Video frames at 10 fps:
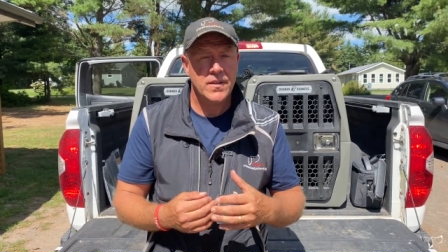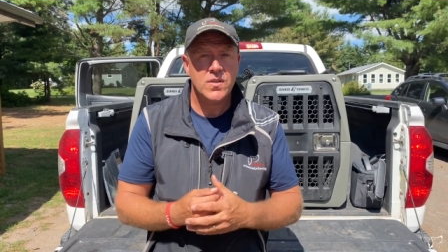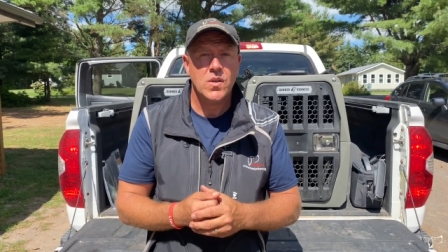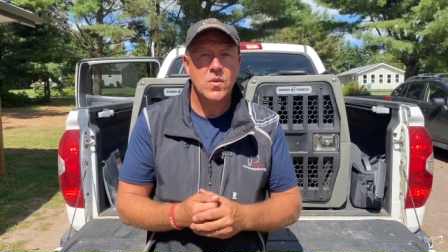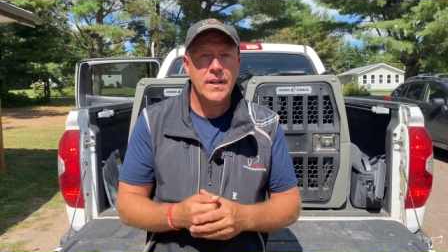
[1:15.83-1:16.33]

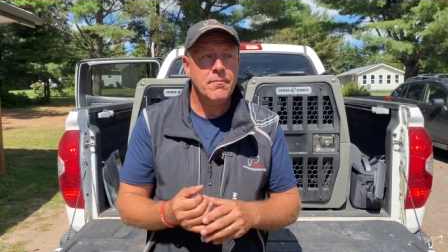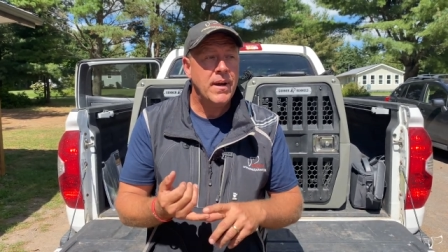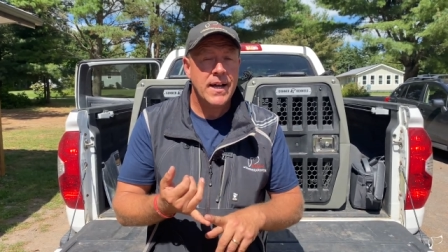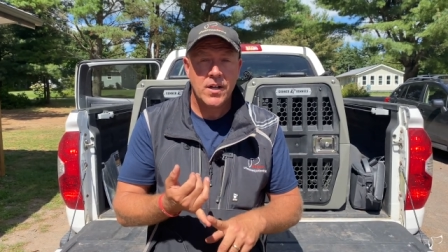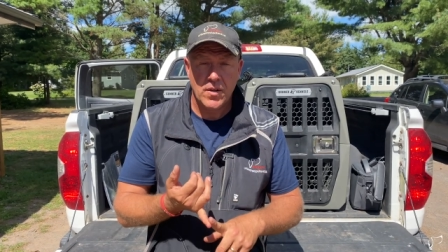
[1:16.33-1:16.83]
So
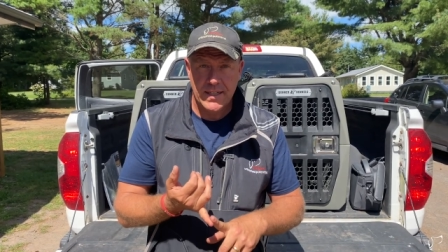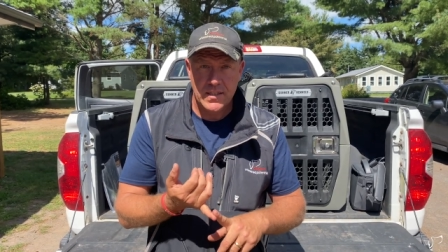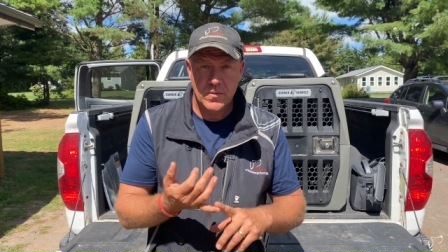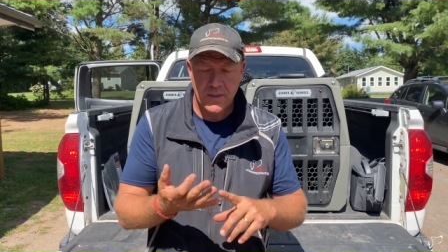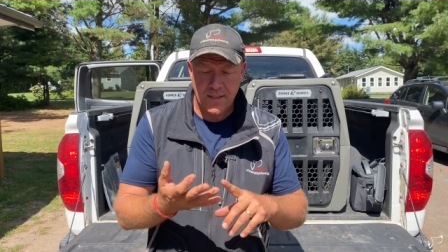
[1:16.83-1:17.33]
impact
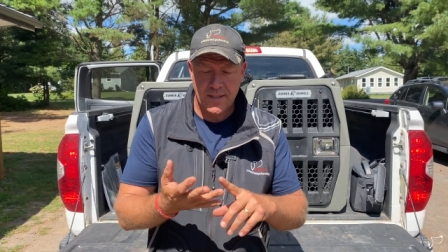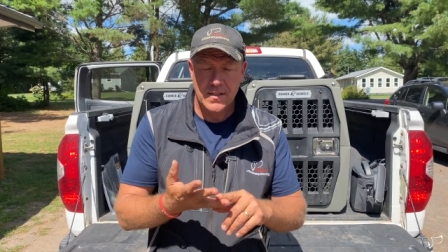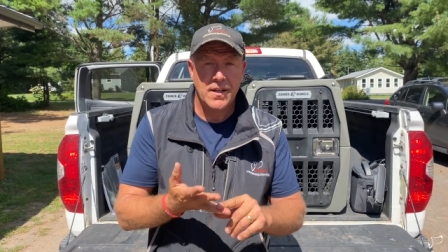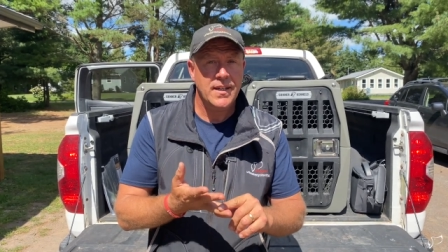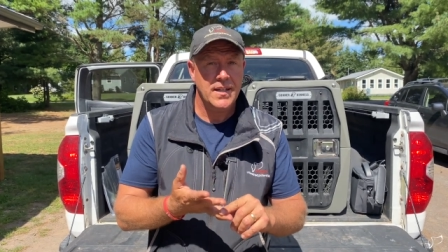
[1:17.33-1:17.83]
crates with
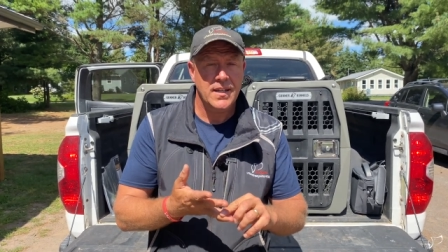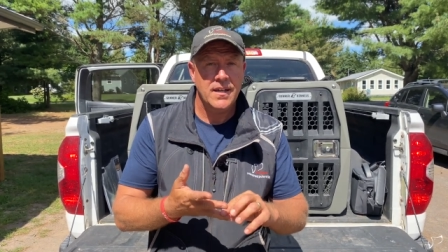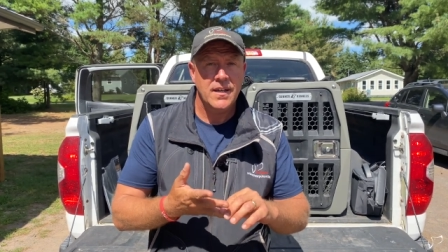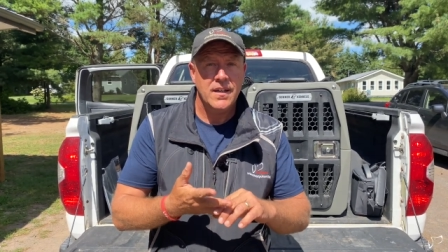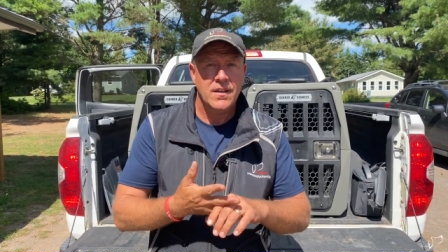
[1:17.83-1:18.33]
anxiety,
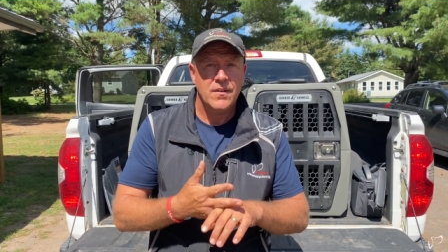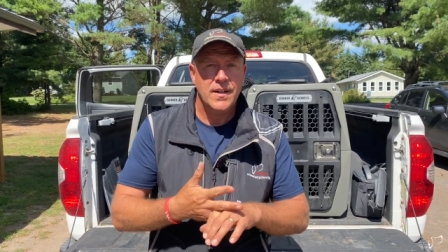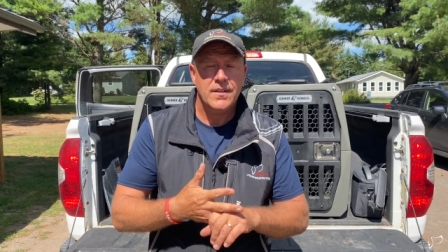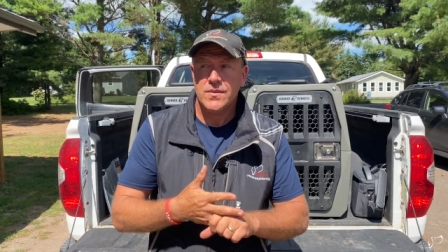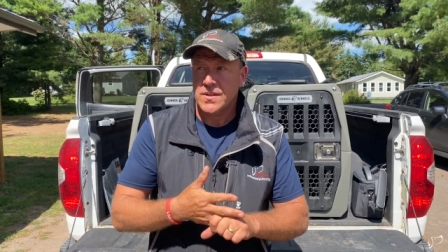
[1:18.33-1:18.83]

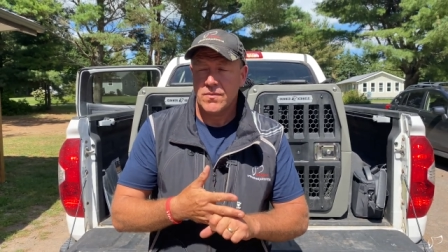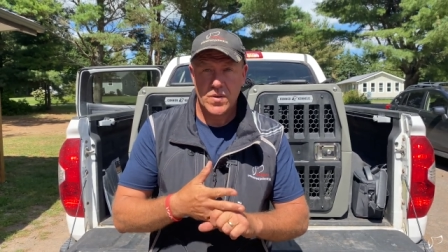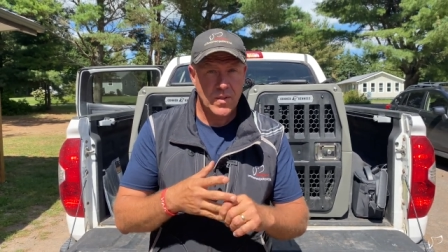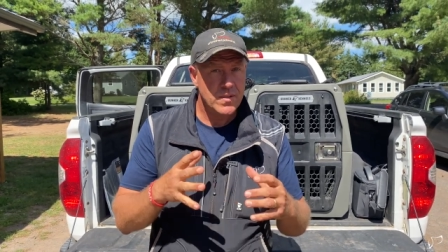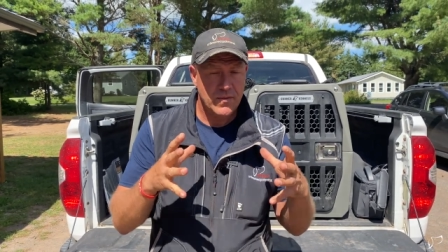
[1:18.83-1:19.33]
right? Those, those
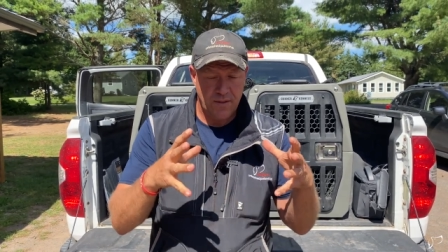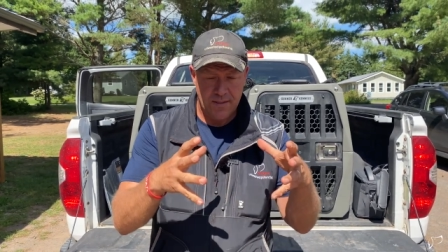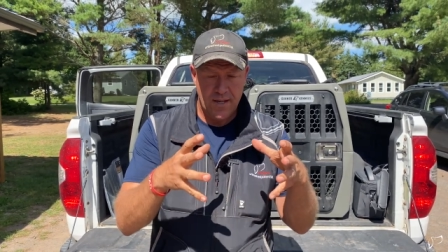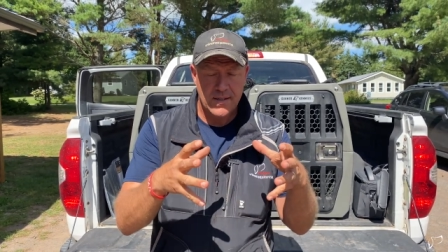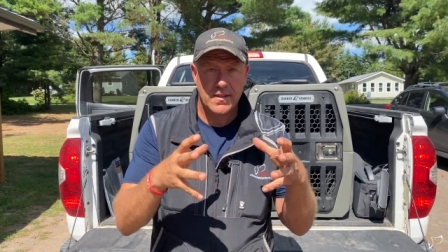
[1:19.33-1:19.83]
crates are
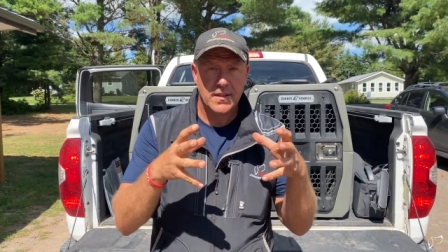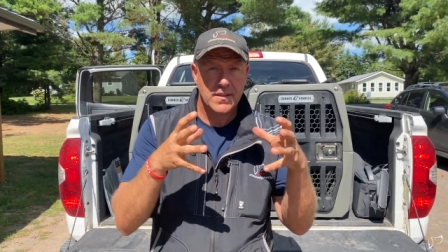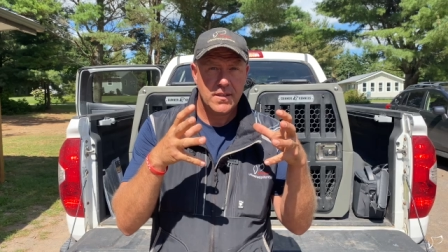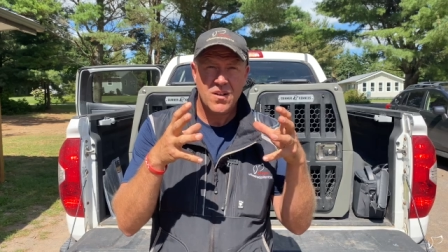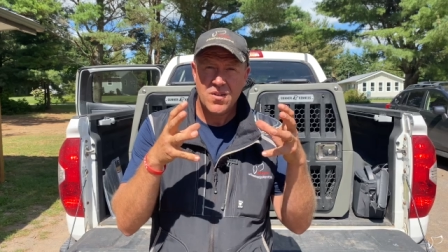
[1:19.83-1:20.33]
fantastic
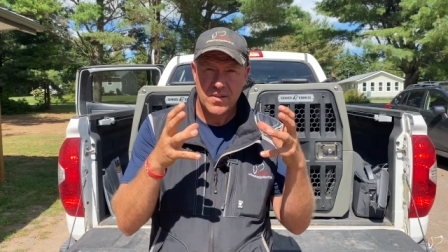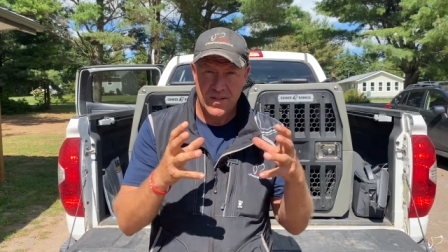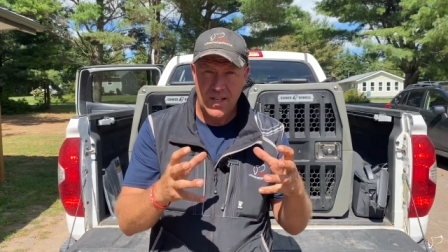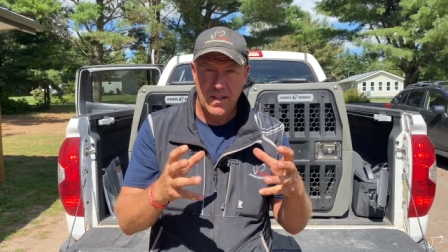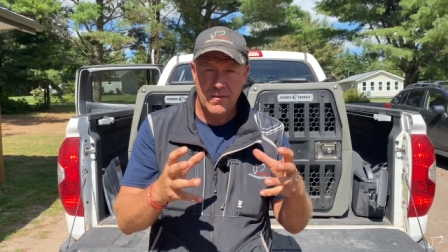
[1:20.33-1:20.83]
because the dogs are
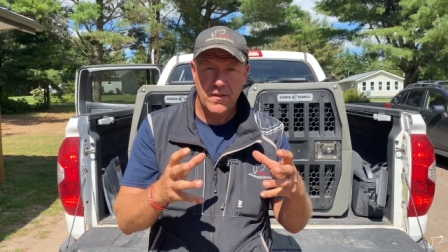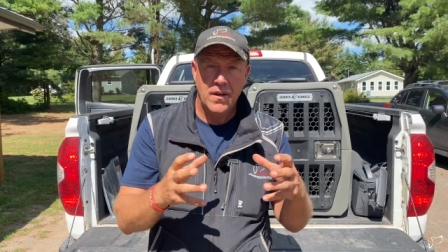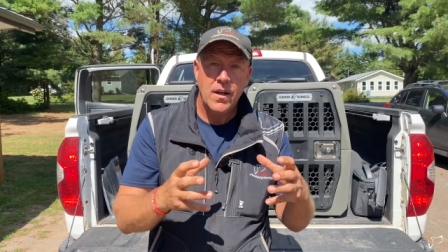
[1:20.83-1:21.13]
safe.